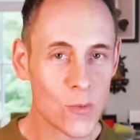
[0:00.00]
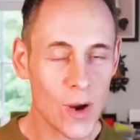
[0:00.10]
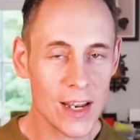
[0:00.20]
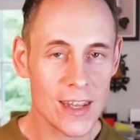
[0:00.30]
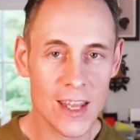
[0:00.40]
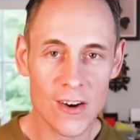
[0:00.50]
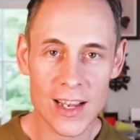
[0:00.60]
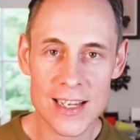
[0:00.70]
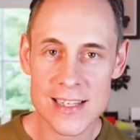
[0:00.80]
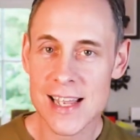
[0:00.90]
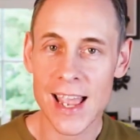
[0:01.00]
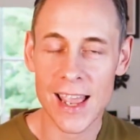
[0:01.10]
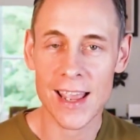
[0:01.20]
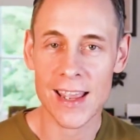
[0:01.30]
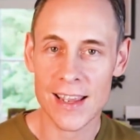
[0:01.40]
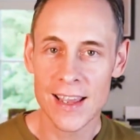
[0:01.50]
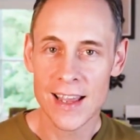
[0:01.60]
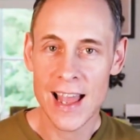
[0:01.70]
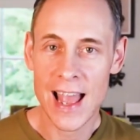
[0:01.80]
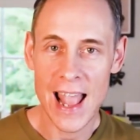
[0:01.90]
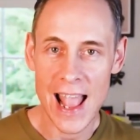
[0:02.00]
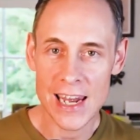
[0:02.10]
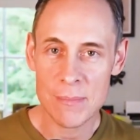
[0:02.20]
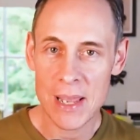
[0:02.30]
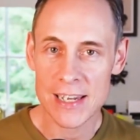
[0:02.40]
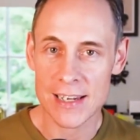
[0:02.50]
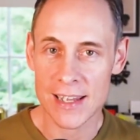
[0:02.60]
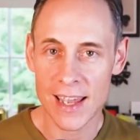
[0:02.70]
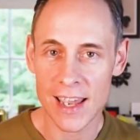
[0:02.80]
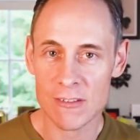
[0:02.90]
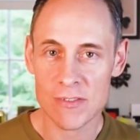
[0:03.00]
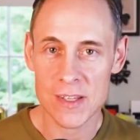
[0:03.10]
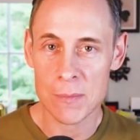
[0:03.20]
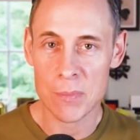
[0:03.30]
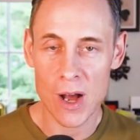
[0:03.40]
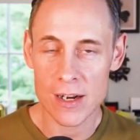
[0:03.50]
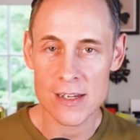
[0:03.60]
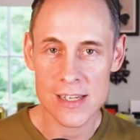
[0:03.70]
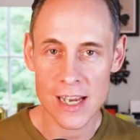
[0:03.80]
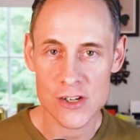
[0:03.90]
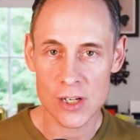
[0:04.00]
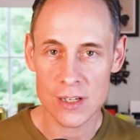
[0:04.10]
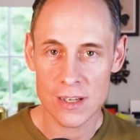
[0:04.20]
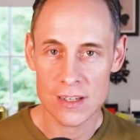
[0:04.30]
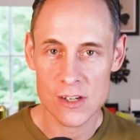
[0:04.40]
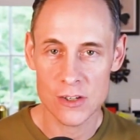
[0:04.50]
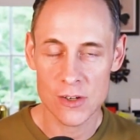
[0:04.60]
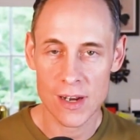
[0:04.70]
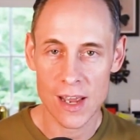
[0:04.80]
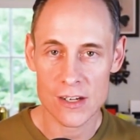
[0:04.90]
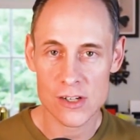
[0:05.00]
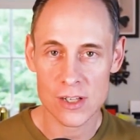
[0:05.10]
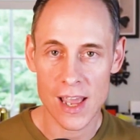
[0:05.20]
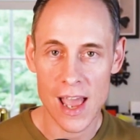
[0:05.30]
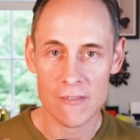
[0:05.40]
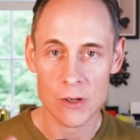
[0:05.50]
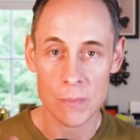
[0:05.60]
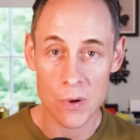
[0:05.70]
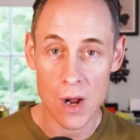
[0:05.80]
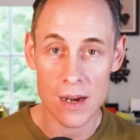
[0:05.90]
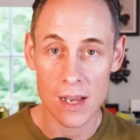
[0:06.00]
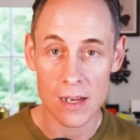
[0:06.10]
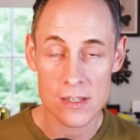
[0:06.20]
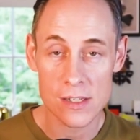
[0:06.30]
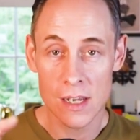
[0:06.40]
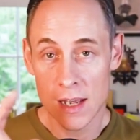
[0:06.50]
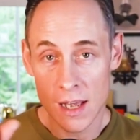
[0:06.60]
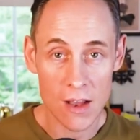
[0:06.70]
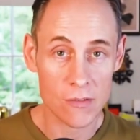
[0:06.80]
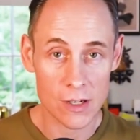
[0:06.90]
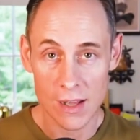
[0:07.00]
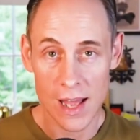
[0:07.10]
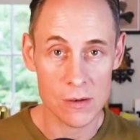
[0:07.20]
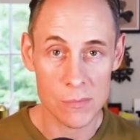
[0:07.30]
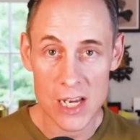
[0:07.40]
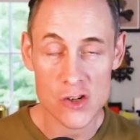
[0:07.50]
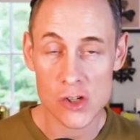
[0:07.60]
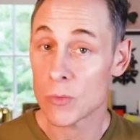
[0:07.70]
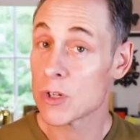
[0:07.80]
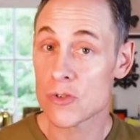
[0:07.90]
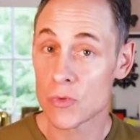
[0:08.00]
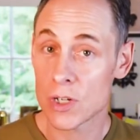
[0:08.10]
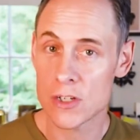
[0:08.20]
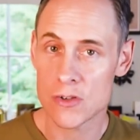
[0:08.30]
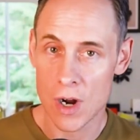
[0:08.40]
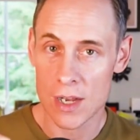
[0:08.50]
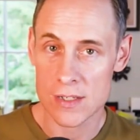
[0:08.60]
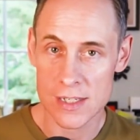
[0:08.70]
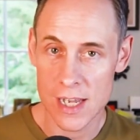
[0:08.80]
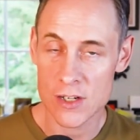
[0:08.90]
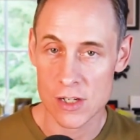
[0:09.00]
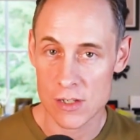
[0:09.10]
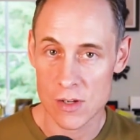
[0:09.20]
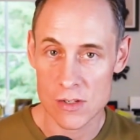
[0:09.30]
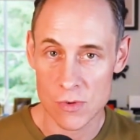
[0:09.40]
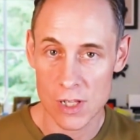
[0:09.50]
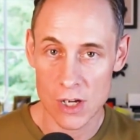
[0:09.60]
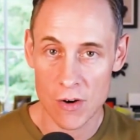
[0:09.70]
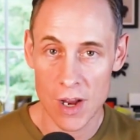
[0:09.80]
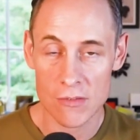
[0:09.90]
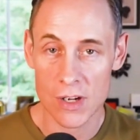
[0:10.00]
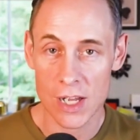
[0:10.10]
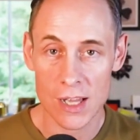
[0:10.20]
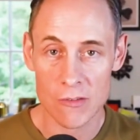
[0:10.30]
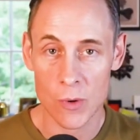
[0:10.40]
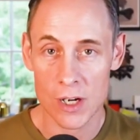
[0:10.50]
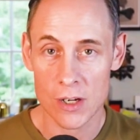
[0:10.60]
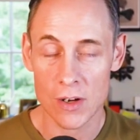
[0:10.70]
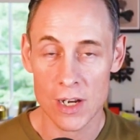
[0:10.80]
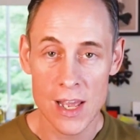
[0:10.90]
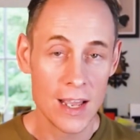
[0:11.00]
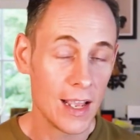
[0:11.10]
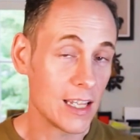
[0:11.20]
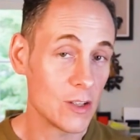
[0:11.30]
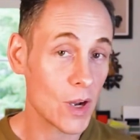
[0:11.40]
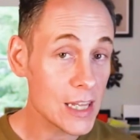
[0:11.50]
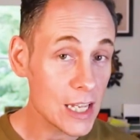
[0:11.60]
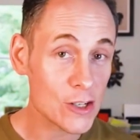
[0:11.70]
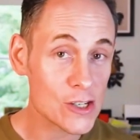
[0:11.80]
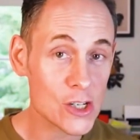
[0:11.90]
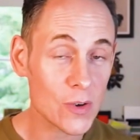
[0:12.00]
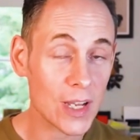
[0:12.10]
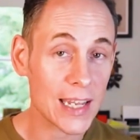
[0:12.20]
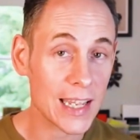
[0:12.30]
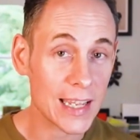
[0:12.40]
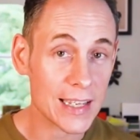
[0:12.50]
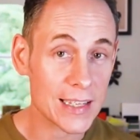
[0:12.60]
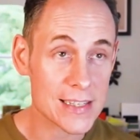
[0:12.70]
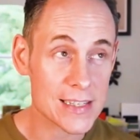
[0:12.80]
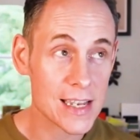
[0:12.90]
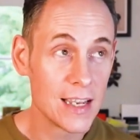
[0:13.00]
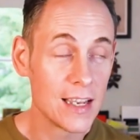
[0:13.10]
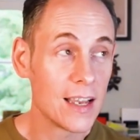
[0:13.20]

It's when there is a animated GIF in the product section. So you can actually have your products have a little animation, which really draws attention. So it's really creative and clever way to do it. And the way that you do it is